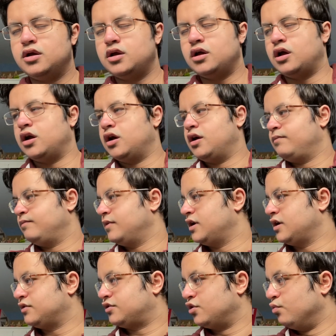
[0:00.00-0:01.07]

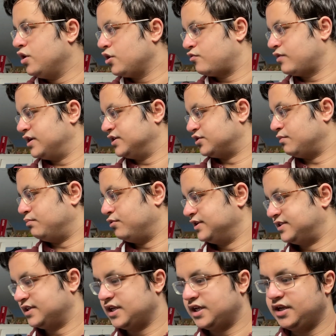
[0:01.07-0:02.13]
The work rate is on
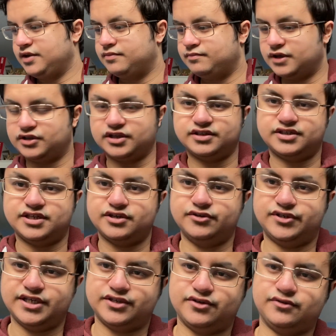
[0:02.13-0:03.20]
point today. I've done two
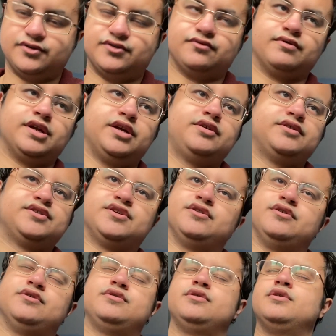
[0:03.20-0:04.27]
TikToks already,
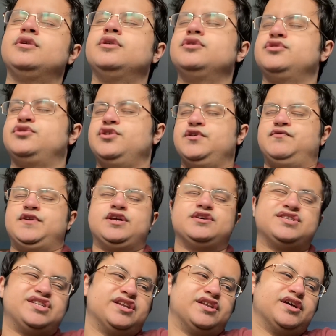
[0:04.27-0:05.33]
so two
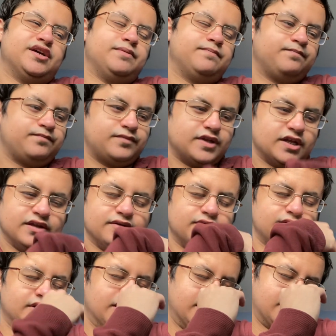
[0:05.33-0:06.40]
videos today.
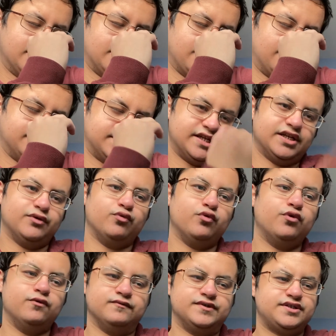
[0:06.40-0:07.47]
And obviously
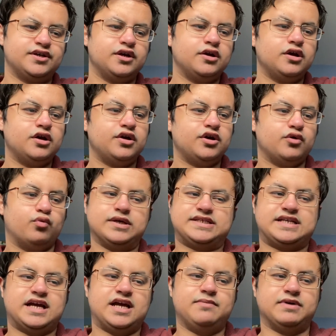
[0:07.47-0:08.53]
Wolves,
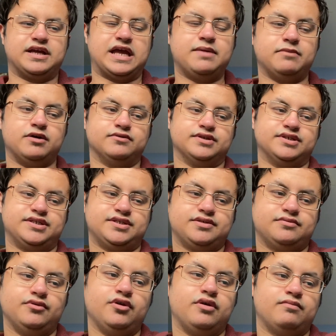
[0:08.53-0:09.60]
West Ham, a game I was
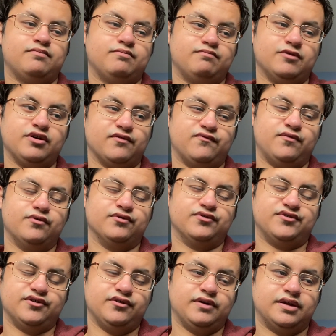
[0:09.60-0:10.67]
not looking forward
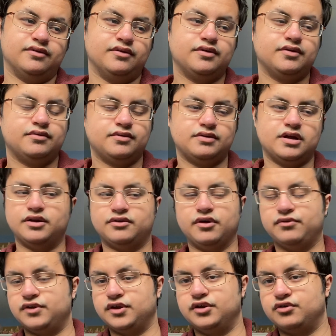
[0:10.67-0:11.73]
to, and I
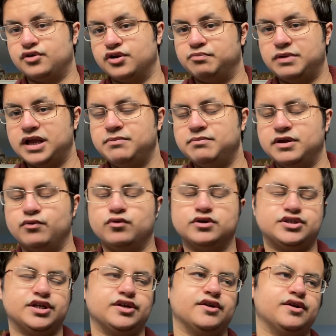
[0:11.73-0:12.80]
don't think you could have blamed me
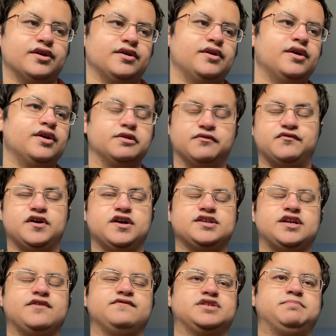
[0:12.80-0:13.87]
watching the first
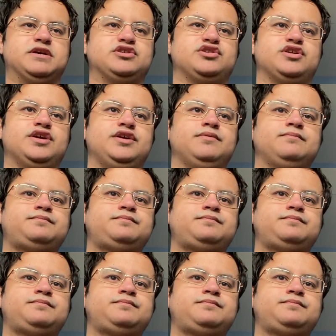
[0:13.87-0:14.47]
half especially.